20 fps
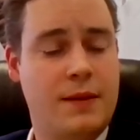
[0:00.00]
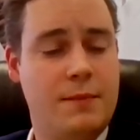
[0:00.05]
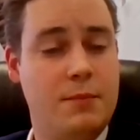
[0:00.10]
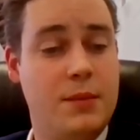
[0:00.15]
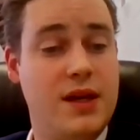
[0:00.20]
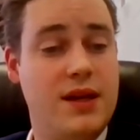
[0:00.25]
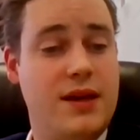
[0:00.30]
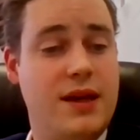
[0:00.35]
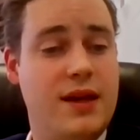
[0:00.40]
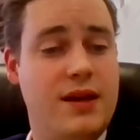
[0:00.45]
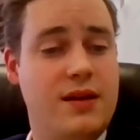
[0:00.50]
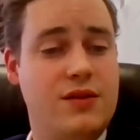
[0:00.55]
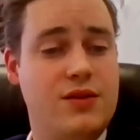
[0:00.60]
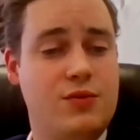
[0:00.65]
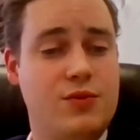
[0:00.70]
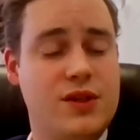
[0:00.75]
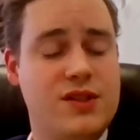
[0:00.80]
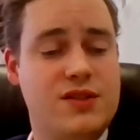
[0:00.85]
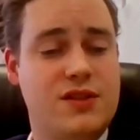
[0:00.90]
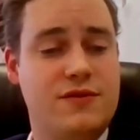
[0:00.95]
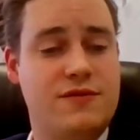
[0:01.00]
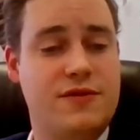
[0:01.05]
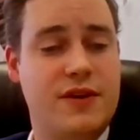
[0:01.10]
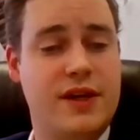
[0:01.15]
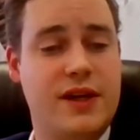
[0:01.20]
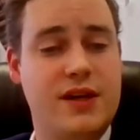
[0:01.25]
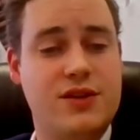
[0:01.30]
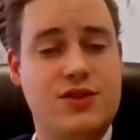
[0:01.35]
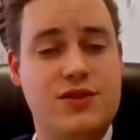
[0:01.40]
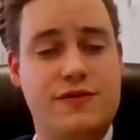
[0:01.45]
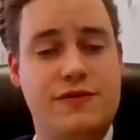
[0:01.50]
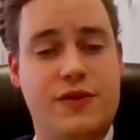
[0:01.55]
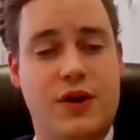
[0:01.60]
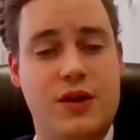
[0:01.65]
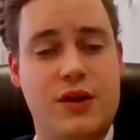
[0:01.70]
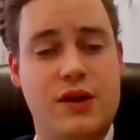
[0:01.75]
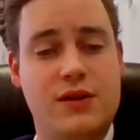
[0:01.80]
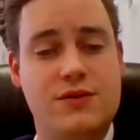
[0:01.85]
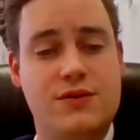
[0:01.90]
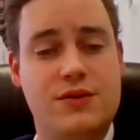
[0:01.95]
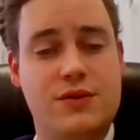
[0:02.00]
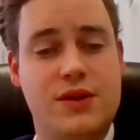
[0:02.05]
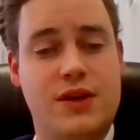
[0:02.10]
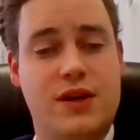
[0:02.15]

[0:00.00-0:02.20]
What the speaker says: mitigating the risk of financial fallout due to